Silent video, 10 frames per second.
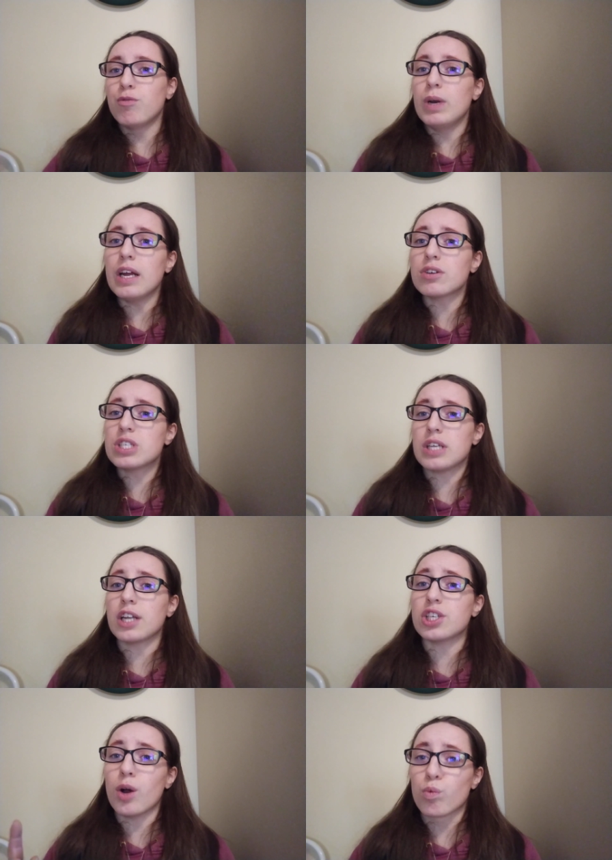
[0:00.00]
we are
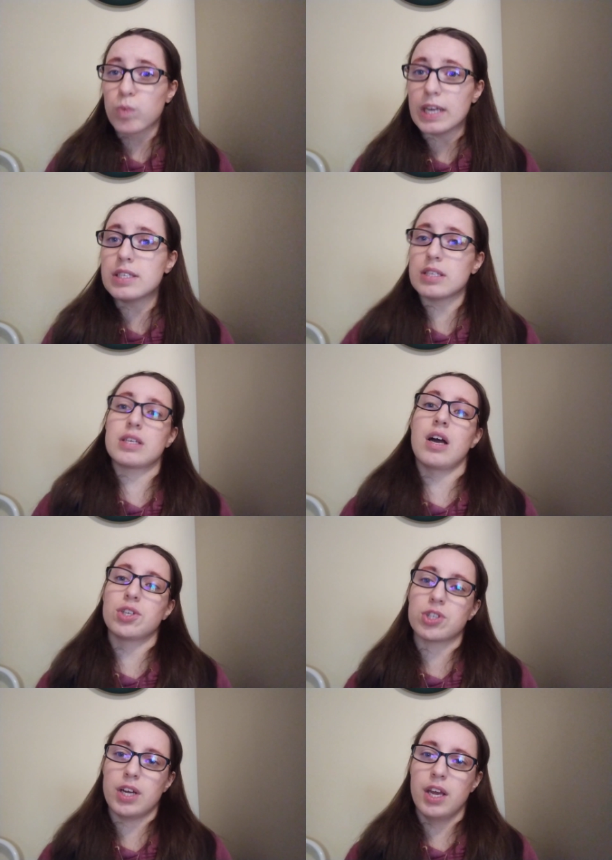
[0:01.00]
such a racist
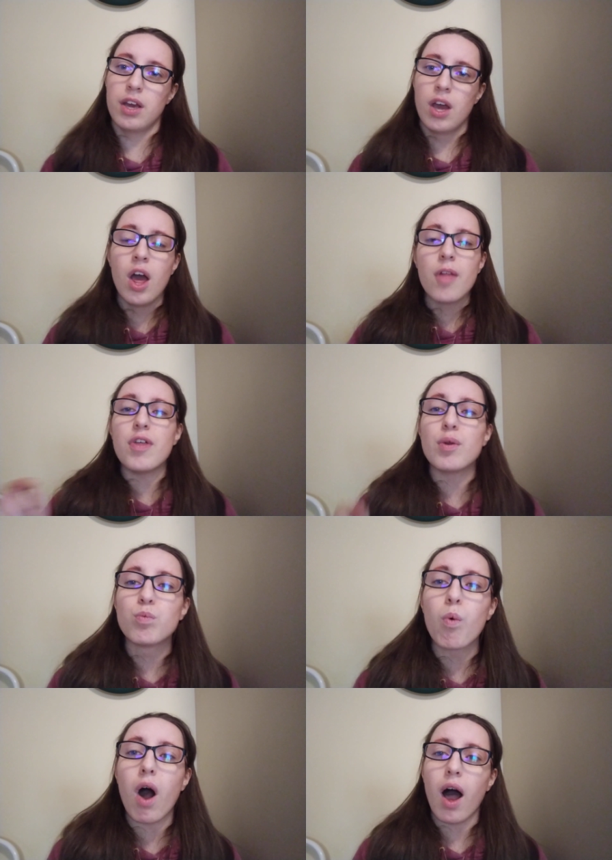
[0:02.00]
country,
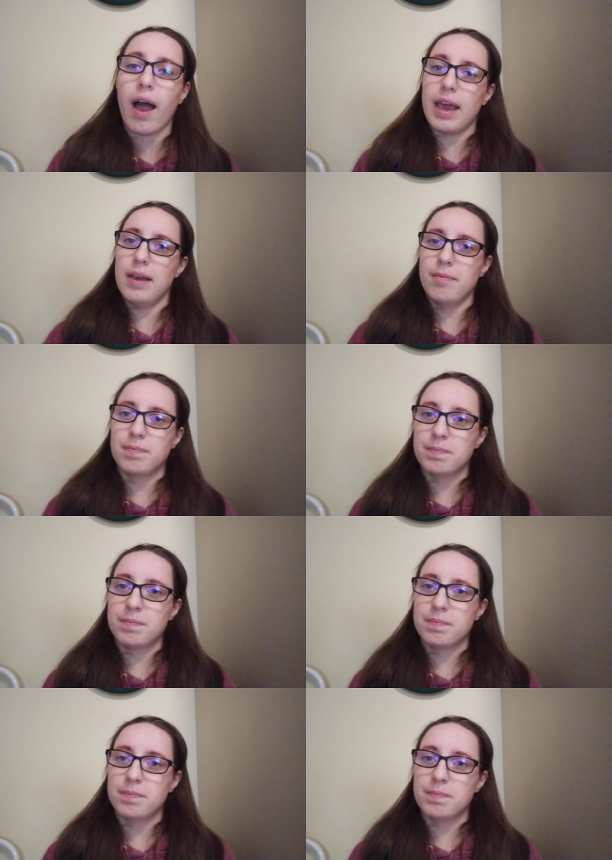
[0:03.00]
then why